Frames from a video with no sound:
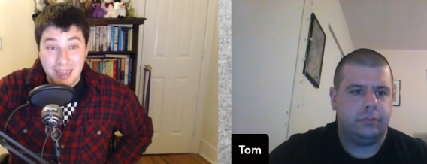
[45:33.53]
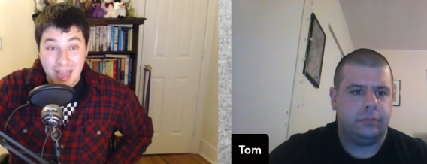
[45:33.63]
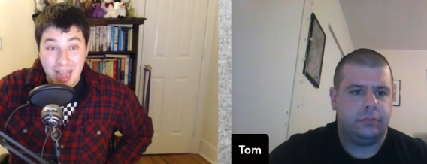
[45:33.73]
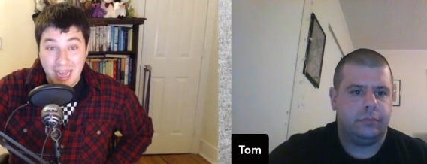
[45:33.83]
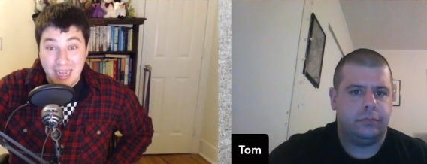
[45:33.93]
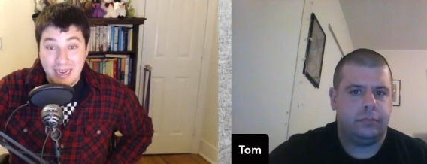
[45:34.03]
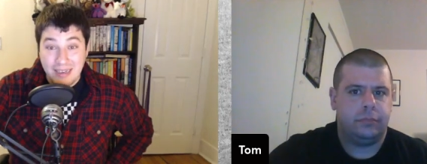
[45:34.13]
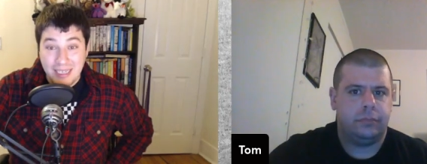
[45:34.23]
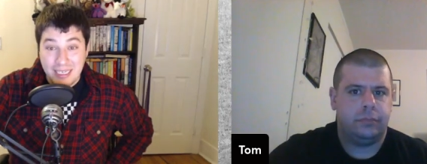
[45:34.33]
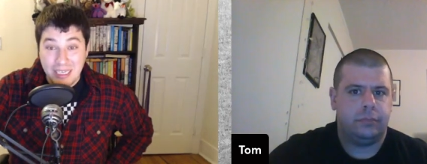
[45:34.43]
Speaker 1: had
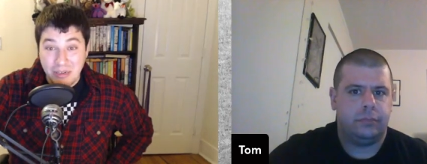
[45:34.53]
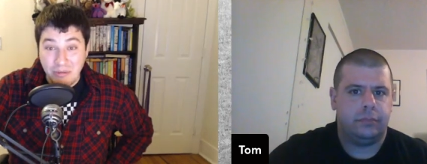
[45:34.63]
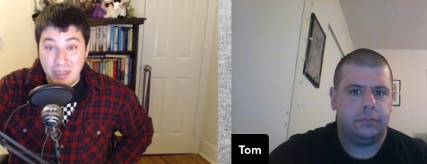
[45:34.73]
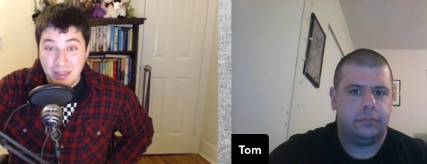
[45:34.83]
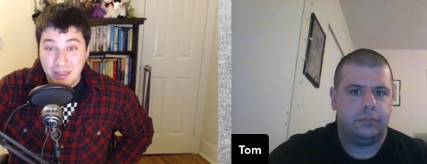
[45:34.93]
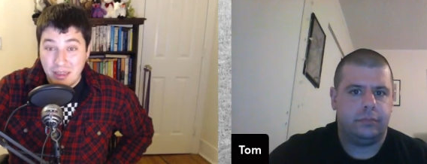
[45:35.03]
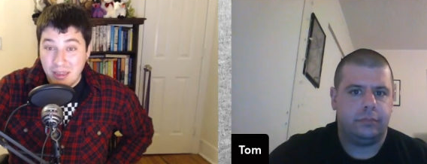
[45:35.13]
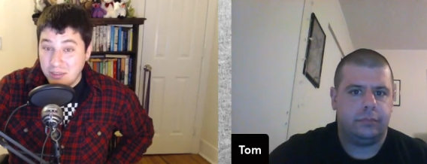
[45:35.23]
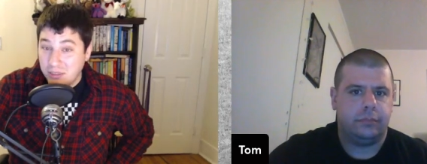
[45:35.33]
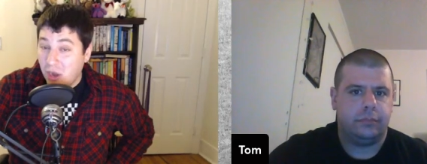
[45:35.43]
to deal with
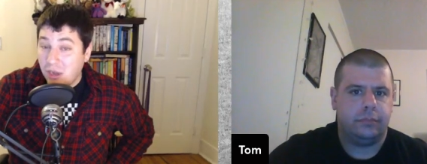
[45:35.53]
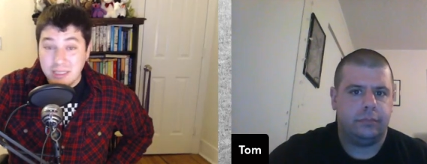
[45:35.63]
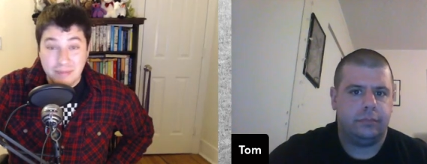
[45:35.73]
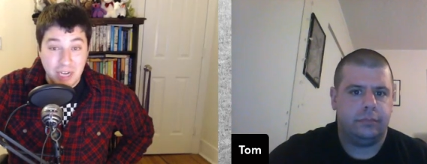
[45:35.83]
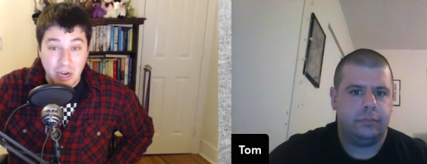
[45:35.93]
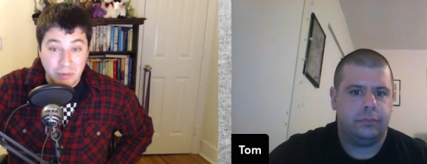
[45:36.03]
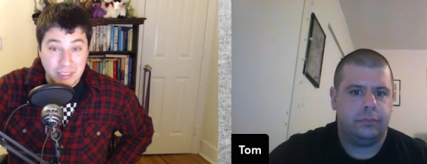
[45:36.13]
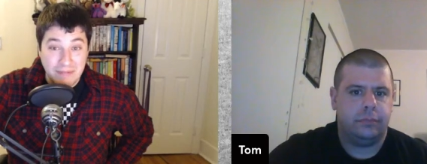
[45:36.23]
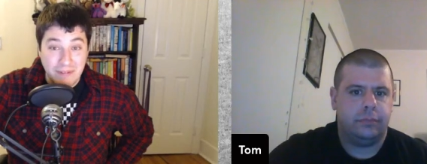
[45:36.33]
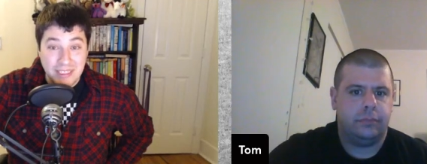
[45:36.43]
tons of terrible
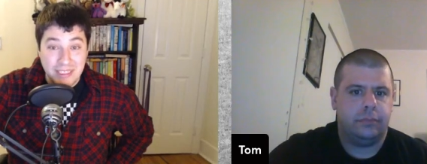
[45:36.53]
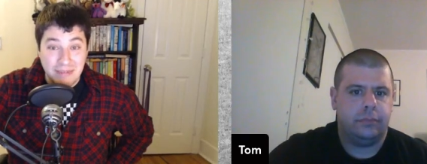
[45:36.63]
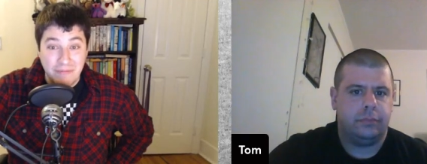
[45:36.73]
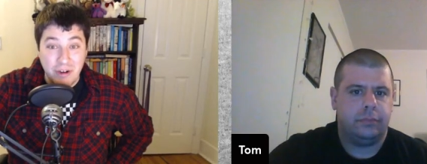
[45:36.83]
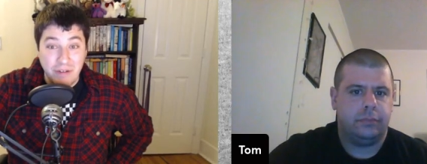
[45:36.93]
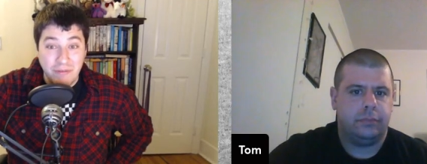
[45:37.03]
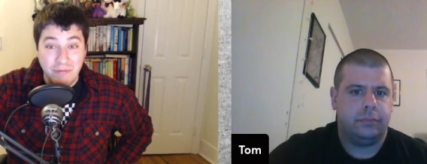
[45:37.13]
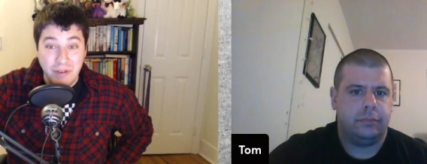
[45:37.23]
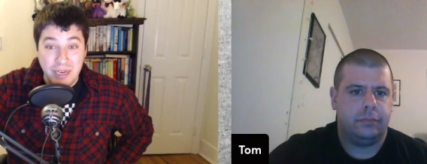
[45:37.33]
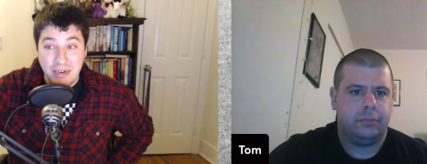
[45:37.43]
defenses in front of him for
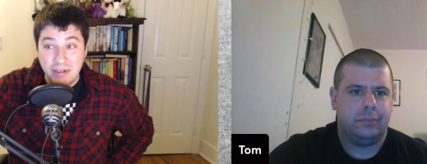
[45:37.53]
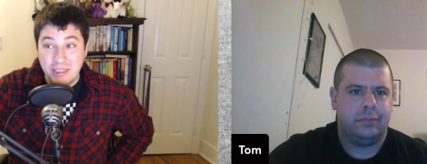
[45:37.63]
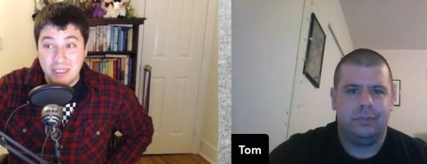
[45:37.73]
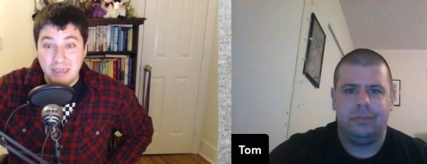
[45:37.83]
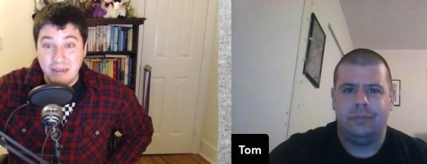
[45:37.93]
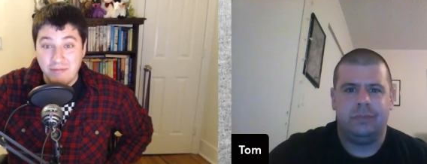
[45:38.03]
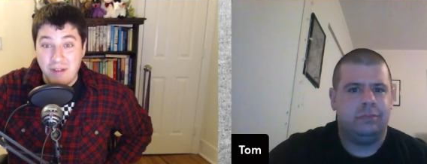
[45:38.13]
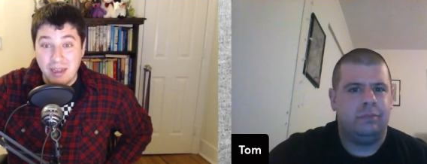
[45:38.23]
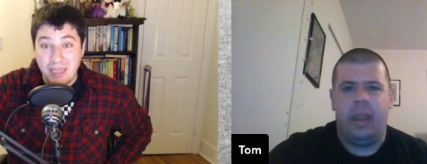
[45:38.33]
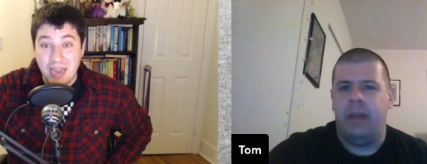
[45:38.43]
years to
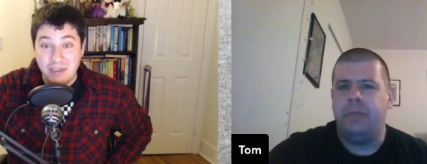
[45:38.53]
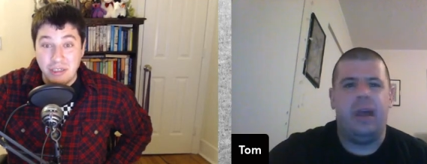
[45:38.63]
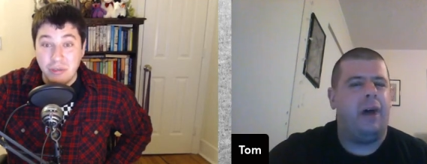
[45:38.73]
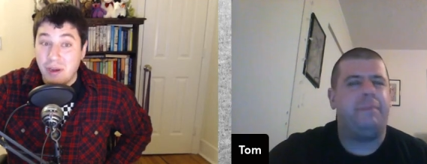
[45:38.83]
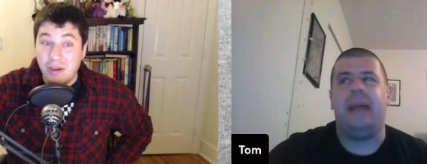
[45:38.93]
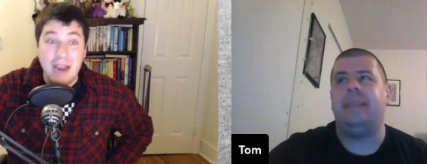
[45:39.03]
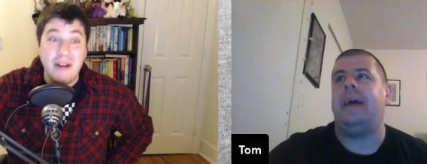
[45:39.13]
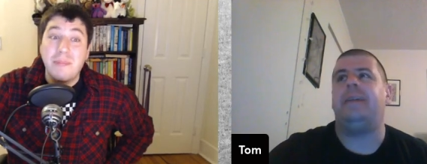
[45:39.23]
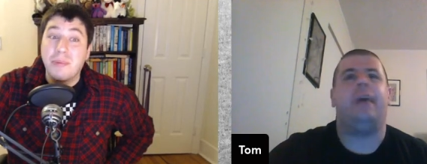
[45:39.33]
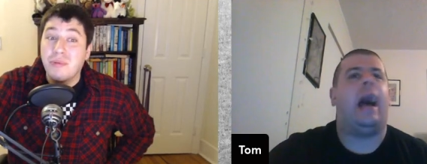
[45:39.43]
finally actually do no, well. that,
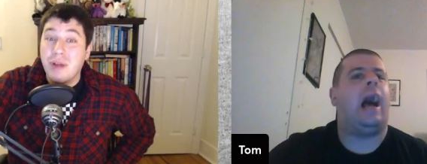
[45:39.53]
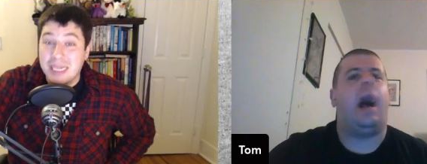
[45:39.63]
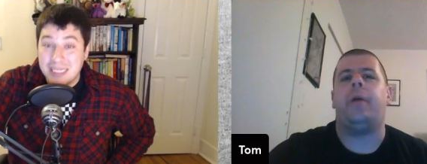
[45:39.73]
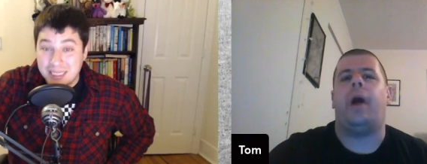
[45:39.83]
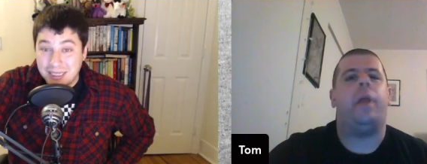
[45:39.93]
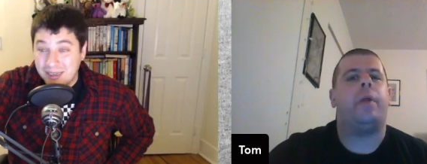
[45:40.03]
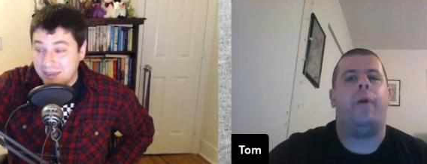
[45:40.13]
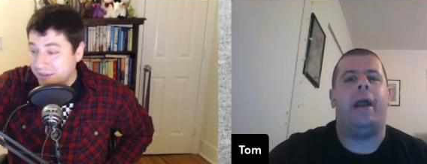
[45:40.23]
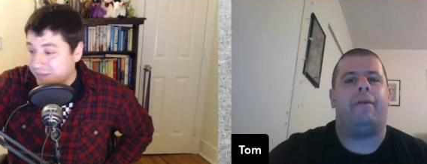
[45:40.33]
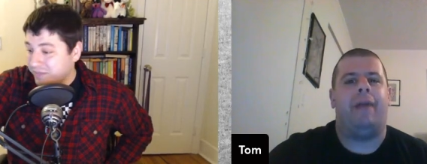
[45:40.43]
Speaker 2: that, other
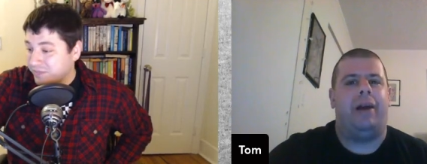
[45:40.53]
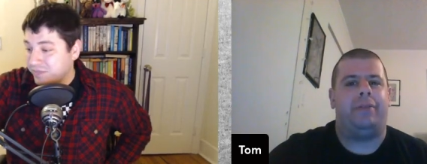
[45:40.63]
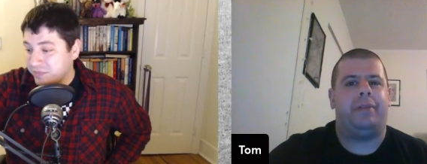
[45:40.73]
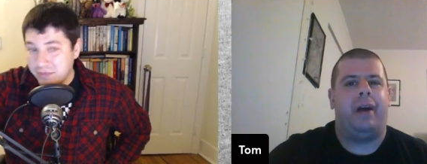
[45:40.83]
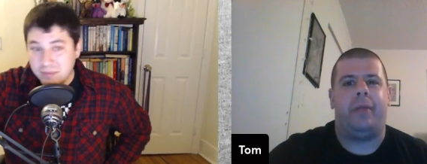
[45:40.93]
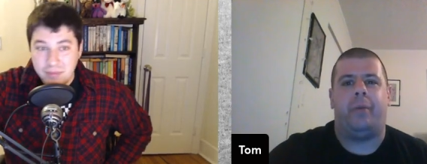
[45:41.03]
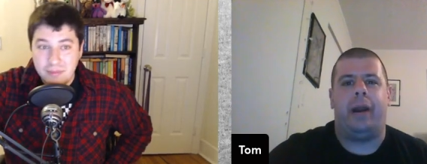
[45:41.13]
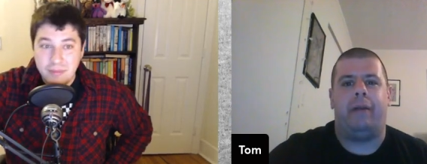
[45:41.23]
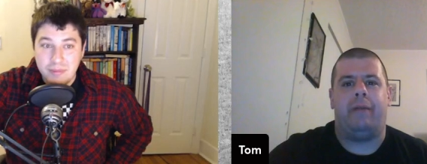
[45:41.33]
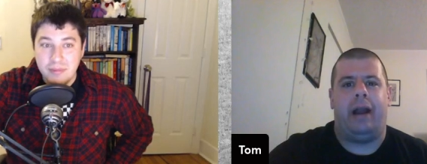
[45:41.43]
way around. Other way
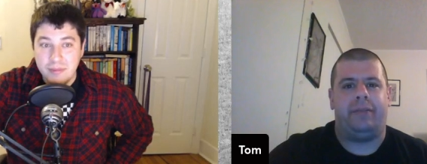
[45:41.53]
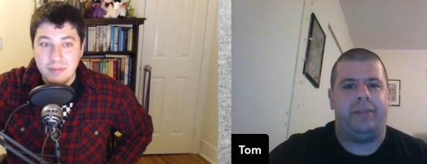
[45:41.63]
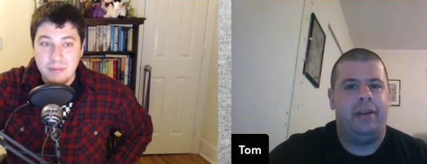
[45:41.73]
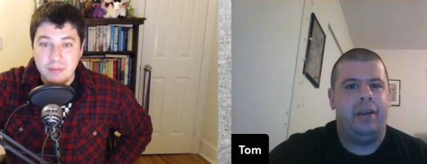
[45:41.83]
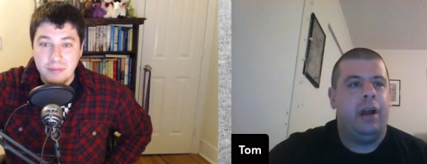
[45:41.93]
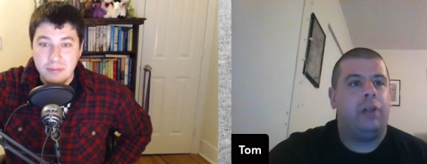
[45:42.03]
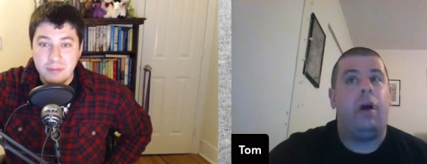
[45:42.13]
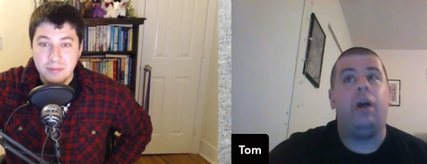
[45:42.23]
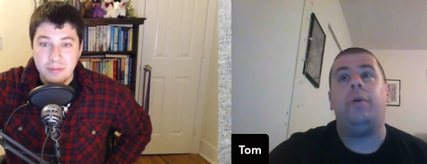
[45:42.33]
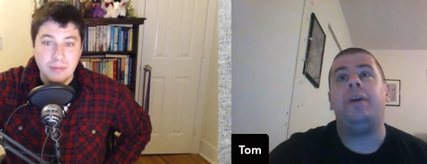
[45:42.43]
around.
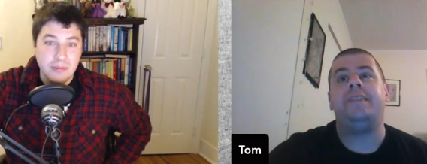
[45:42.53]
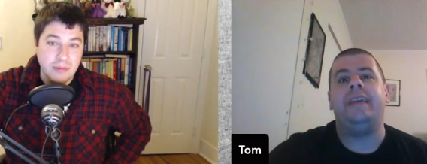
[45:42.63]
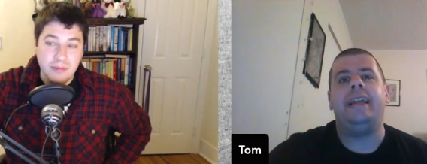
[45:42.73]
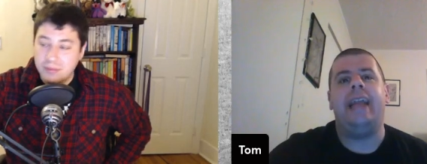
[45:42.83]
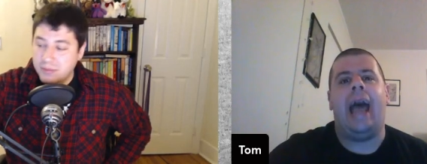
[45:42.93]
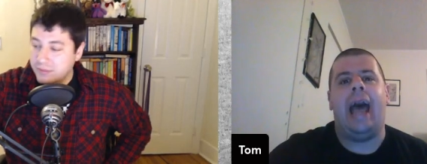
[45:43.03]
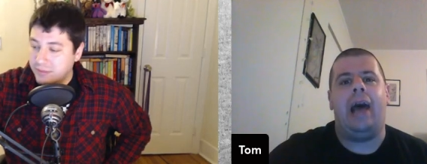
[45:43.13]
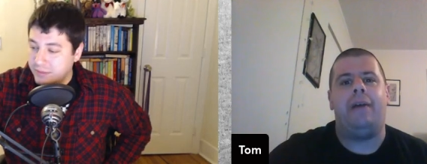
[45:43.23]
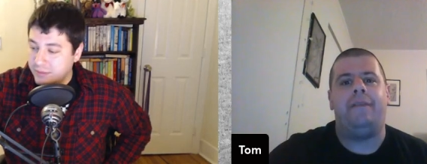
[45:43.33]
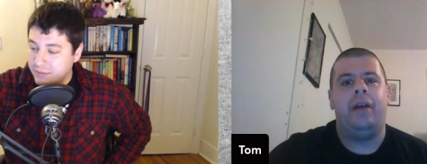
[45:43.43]
Lundqvist didn't
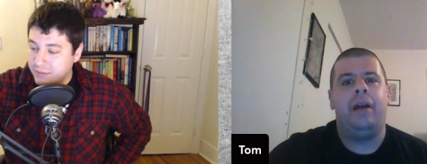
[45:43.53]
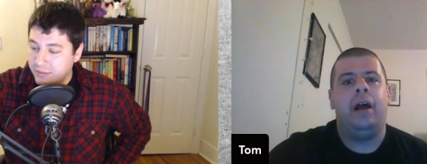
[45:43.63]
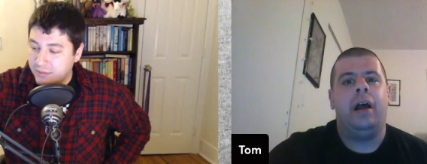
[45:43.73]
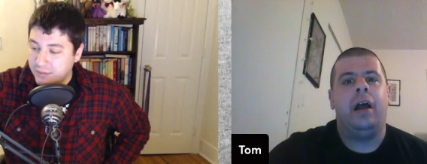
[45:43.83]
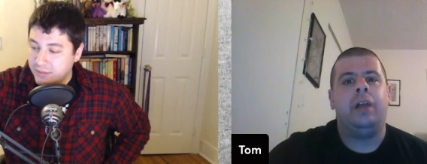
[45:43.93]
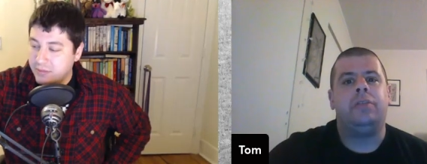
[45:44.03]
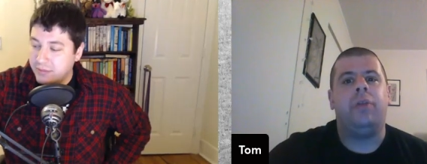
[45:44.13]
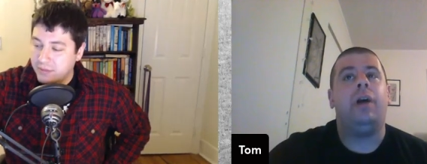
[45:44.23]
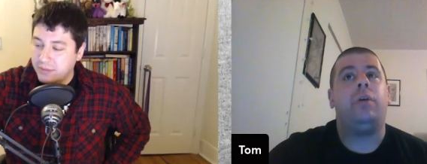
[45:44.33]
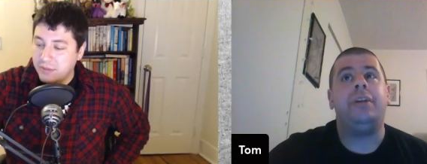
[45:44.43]
have
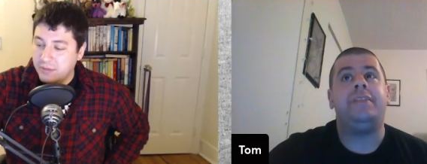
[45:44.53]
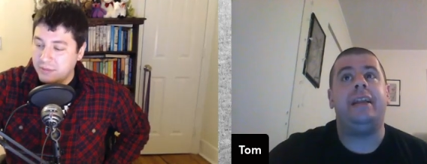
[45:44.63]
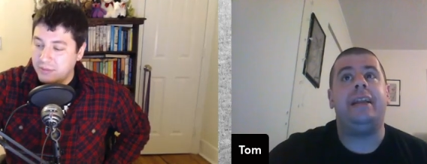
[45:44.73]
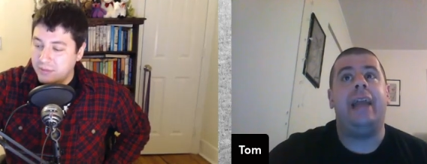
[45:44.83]
Lundqvist didn't